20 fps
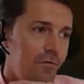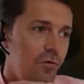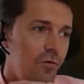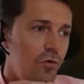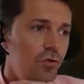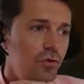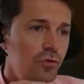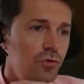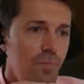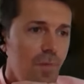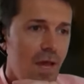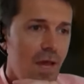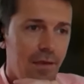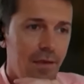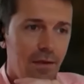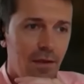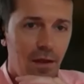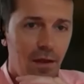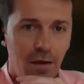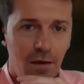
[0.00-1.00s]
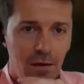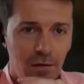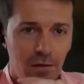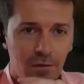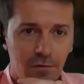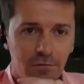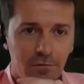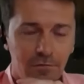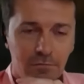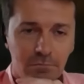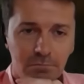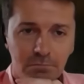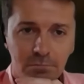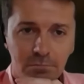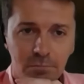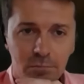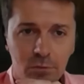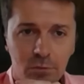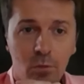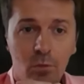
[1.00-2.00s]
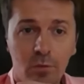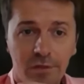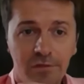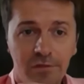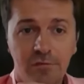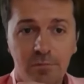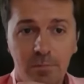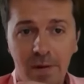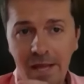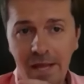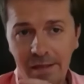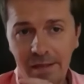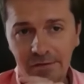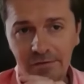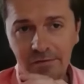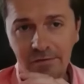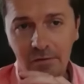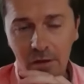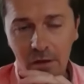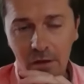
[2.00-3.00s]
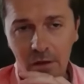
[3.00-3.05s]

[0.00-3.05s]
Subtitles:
the human has all its place